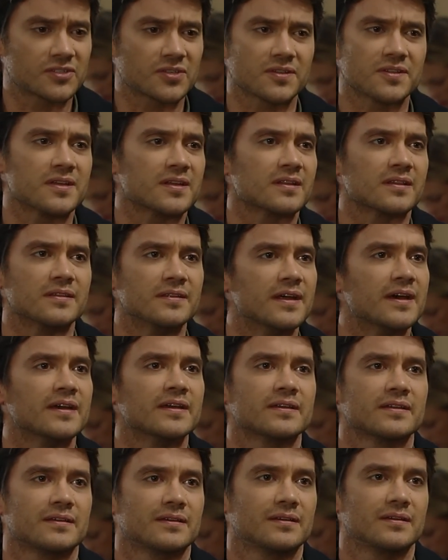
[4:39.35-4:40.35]
I'll give her till the end
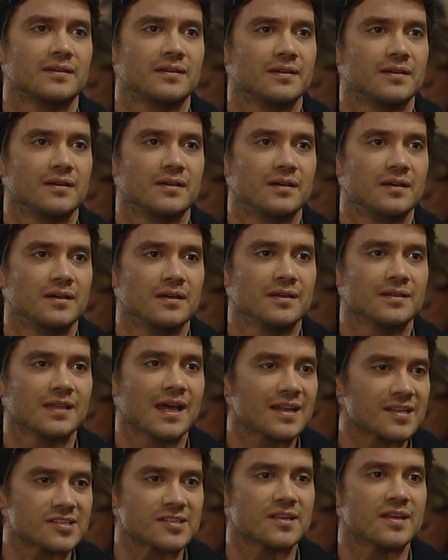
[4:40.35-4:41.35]
of the day.
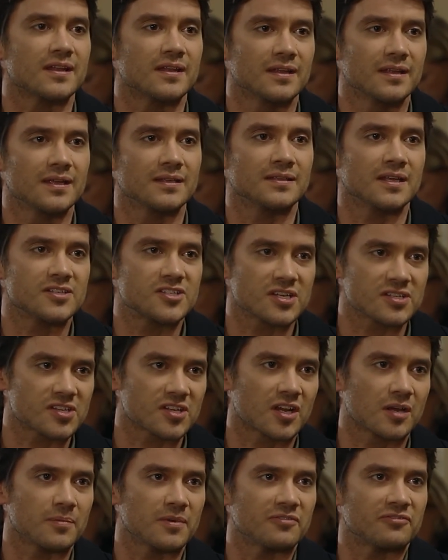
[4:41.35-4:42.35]
That is it. And
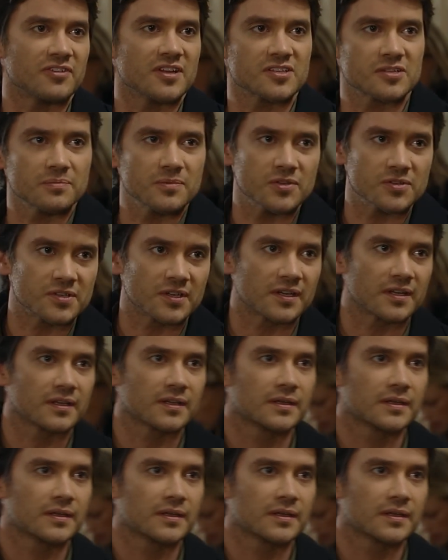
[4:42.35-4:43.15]
then she has to come in and face the